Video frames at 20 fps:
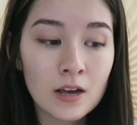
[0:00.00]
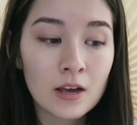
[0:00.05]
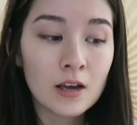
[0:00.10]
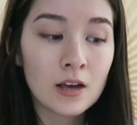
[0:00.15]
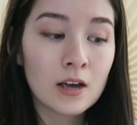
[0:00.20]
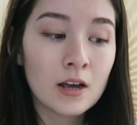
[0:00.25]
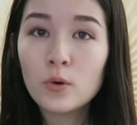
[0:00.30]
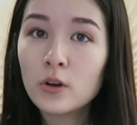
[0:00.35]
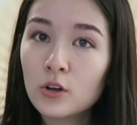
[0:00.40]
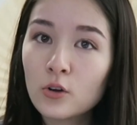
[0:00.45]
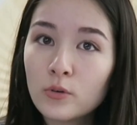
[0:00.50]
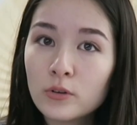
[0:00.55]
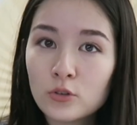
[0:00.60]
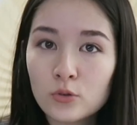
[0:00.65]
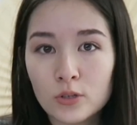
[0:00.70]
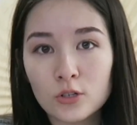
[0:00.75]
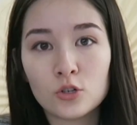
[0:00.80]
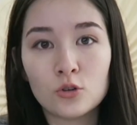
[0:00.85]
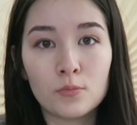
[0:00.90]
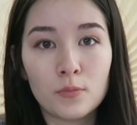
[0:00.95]
I don't want to go
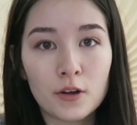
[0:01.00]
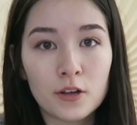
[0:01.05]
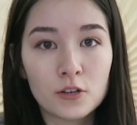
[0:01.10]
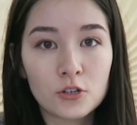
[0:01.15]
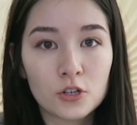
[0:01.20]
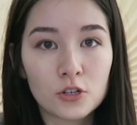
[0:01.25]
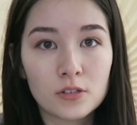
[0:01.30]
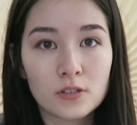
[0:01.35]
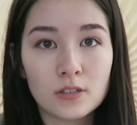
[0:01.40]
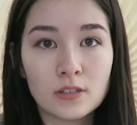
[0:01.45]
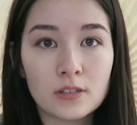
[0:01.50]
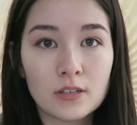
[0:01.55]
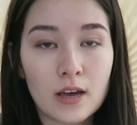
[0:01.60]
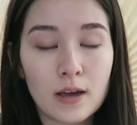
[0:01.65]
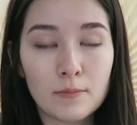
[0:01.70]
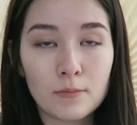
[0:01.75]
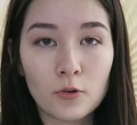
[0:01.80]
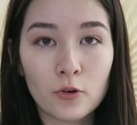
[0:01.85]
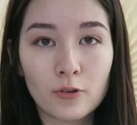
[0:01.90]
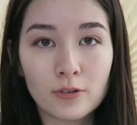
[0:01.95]
into it too much since
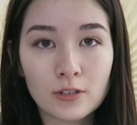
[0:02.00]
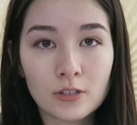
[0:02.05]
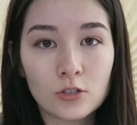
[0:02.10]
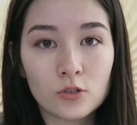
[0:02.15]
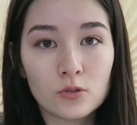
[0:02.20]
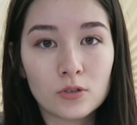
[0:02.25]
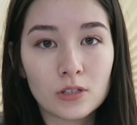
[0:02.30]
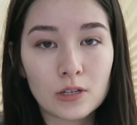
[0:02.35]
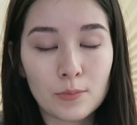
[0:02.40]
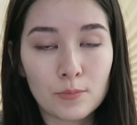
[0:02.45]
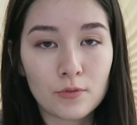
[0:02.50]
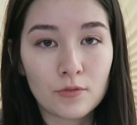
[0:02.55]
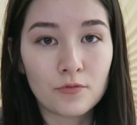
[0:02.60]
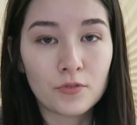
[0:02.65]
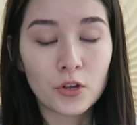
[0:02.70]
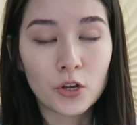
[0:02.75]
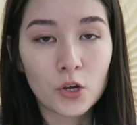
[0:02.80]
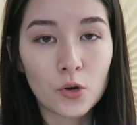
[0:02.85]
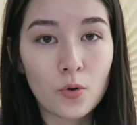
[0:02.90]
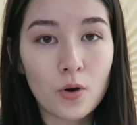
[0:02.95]
I'm going to do a separate
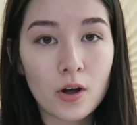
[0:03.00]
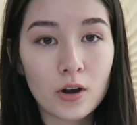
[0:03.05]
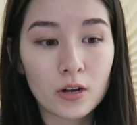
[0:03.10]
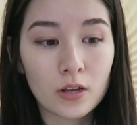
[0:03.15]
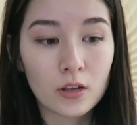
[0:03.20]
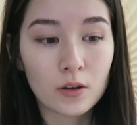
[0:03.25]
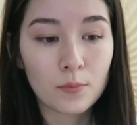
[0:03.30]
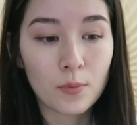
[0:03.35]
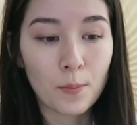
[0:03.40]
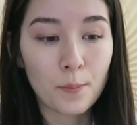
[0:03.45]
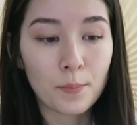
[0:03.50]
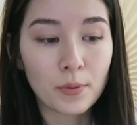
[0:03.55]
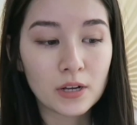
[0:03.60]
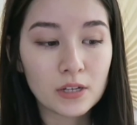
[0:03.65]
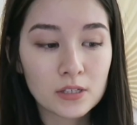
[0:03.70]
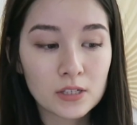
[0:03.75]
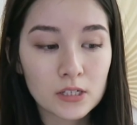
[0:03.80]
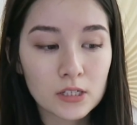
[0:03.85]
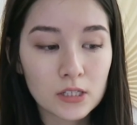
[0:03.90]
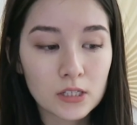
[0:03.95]
video on it, but
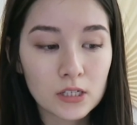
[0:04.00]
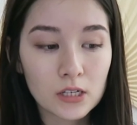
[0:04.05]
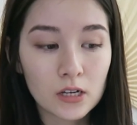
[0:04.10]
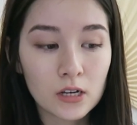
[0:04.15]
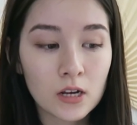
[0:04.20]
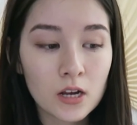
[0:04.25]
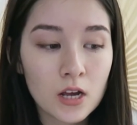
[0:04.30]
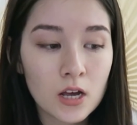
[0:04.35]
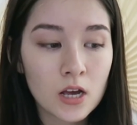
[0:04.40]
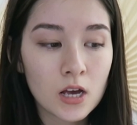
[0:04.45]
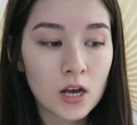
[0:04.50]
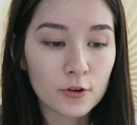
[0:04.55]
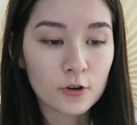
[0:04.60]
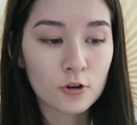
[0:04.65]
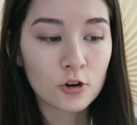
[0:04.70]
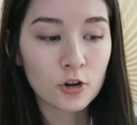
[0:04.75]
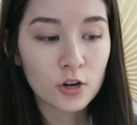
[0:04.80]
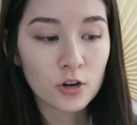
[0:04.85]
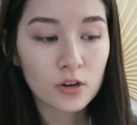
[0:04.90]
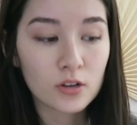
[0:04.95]
basically, if you're
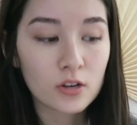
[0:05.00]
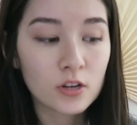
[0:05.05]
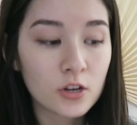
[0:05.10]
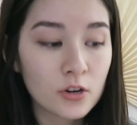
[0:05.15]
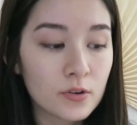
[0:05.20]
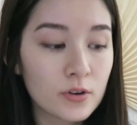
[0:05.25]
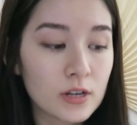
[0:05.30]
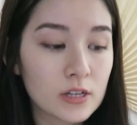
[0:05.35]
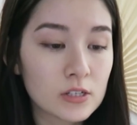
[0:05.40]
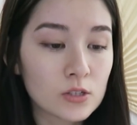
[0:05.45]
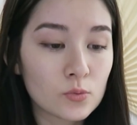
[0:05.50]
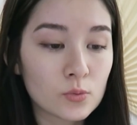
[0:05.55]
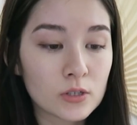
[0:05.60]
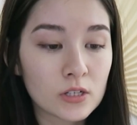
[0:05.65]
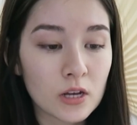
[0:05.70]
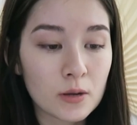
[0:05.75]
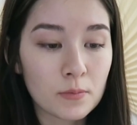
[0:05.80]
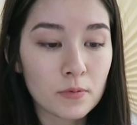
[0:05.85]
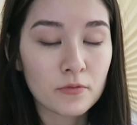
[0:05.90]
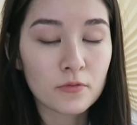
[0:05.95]
curious
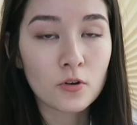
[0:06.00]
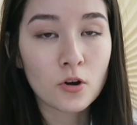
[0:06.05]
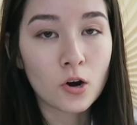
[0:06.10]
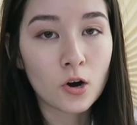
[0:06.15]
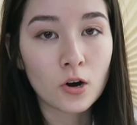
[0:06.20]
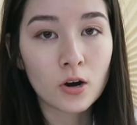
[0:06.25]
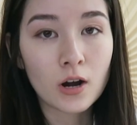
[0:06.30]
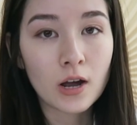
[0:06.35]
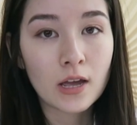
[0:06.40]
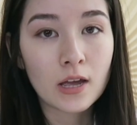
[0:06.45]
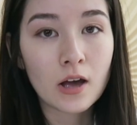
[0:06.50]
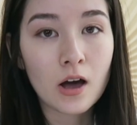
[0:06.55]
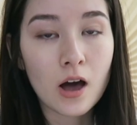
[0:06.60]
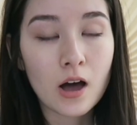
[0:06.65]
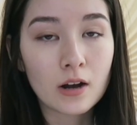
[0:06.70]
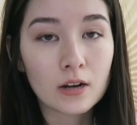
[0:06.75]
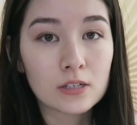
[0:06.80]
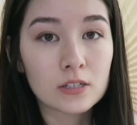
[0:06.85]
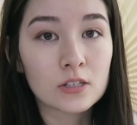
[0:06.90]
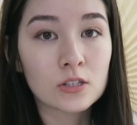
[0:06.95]
what type of car I
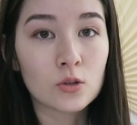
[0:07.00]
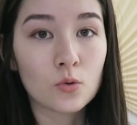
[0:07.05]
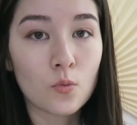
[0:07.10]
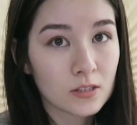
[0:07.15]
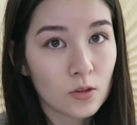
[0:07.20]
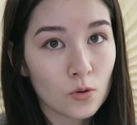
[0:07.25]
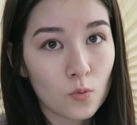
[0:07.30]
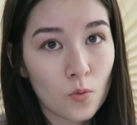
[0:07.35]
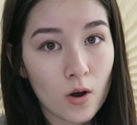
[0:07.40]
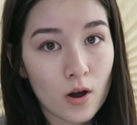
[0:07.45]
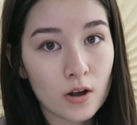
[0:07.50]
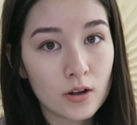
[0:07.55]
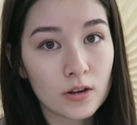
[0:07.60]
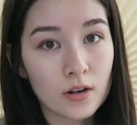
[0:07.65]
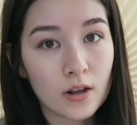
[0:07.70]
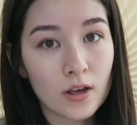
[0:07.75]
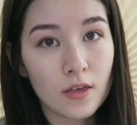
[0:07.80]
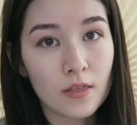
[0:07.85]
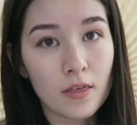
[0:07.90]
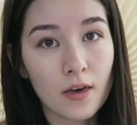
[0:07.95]
got, it's the
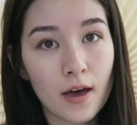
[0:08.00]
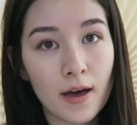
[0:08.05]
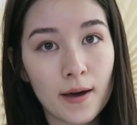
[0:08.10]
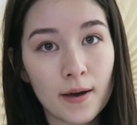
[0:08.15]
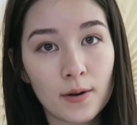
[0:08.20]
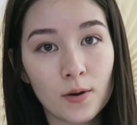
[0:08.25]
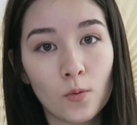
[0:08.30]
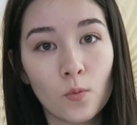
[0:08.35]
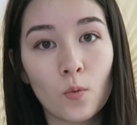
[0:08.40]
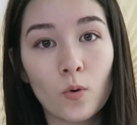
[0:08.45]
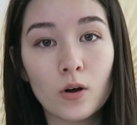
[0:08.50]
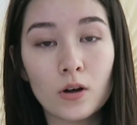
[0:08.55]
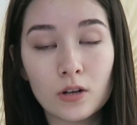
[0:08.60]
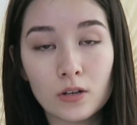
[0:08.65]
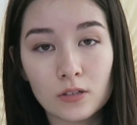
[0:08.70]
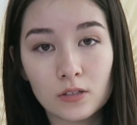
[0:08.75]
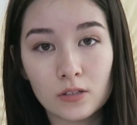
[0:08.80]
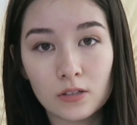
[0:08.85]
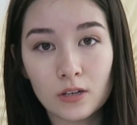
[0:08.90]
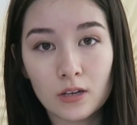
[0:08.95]
one that
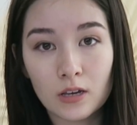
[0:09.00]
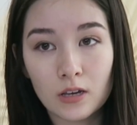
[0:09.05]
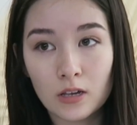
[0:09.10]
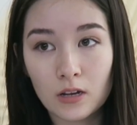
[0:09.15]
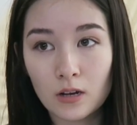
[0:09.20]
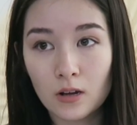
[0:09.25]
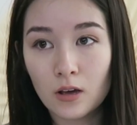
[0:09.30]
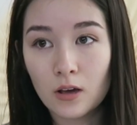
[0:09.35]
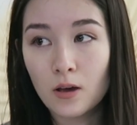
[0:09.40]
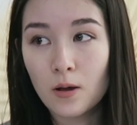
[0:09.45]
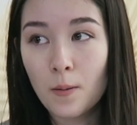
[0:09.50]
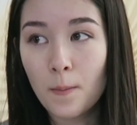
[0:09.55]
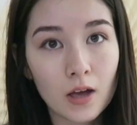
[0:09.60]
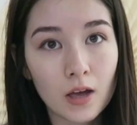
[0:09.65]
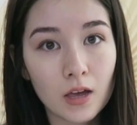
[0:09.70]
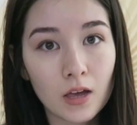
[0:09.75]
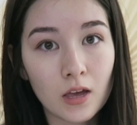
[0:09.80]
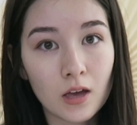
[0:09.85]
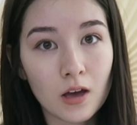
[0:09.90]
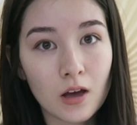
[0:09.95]
was in
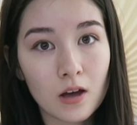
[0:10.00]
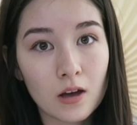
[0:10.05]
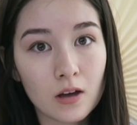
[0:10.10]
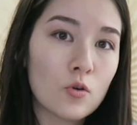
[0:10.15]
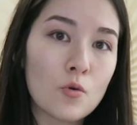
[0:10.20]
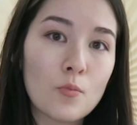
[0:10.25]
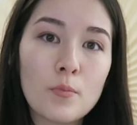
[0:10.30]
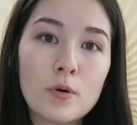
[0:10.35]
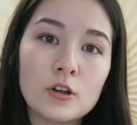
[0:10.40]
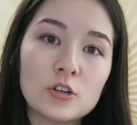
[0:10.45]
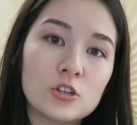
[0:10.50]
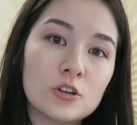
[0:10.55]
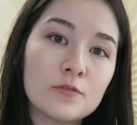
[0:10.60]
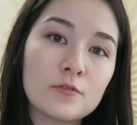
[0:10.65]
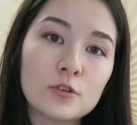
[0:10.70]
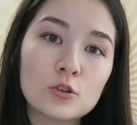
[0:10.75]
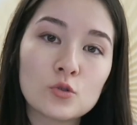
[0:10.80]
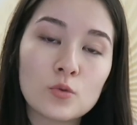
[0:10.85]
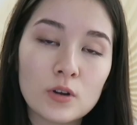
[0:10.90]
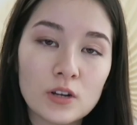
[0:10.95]
my How to
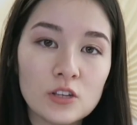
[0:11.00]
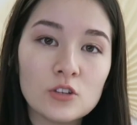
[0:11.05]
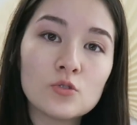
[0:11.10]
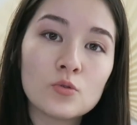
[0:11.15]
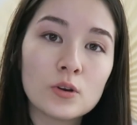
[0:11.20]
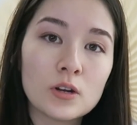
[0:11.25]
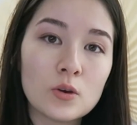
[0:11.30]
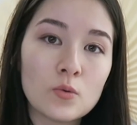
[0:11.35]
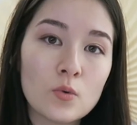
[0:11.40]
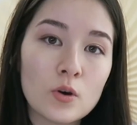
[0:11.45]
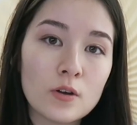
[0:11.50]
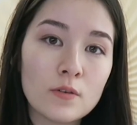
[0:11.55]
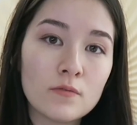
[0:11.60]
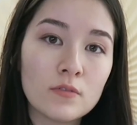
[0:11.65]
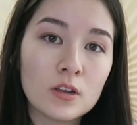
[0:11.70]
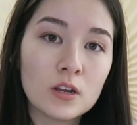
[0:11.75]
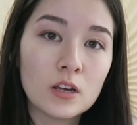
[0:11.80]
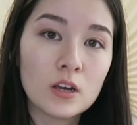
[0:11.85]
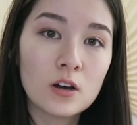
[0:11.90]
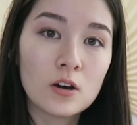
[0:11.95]
Budget for 2021
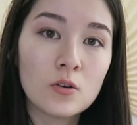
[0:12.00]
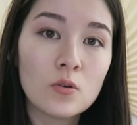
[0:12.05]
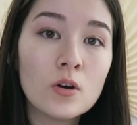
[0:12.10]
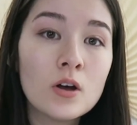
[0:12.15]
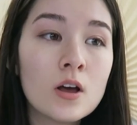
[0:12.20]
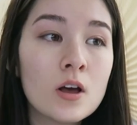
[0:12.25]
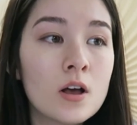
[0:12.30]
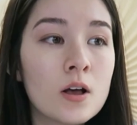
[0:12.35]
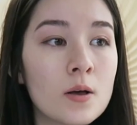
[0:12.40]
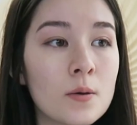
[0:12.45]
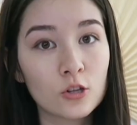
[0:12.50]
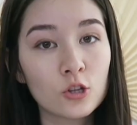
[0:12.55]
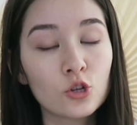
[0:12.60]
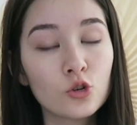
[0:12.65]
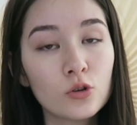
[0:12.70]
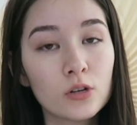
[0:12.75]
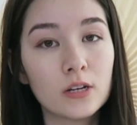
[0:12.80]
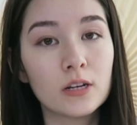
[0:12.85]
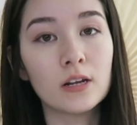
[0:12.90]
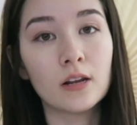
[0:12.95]
video. I
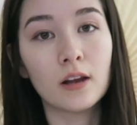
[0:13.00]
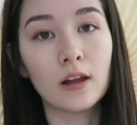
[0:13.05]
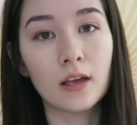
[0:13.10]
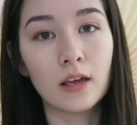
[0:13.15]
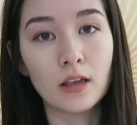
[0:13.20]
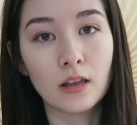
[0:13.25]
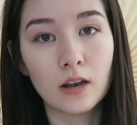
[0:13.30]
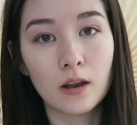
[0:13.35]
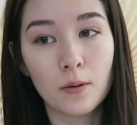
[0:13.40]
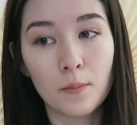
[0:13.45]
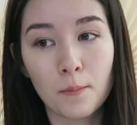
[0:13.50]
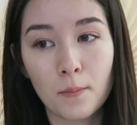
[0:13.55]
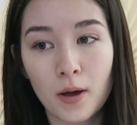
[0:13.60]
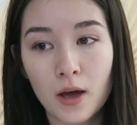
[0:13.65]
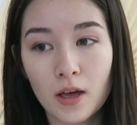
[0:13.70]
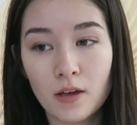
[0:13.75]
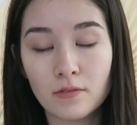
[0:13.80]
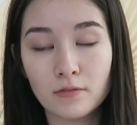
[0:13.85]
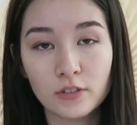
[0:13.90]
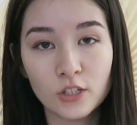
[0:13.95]
included it in
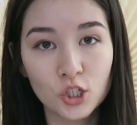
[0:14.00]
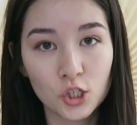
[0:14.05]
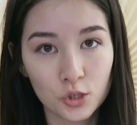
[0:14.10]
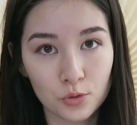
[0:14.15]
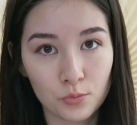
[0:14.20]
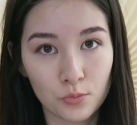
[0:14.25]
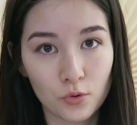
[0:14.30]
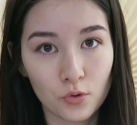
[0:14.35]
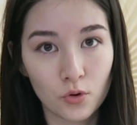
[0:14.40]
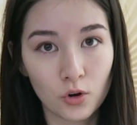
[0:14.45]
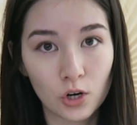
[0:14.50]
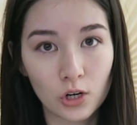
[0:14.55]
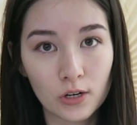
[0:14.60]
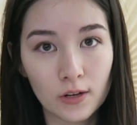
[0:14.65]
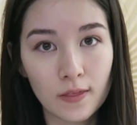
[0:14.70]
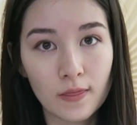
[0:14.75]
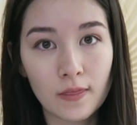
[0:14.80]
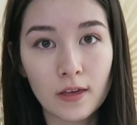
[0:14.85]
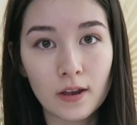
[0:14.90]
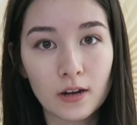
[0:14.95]
my vision board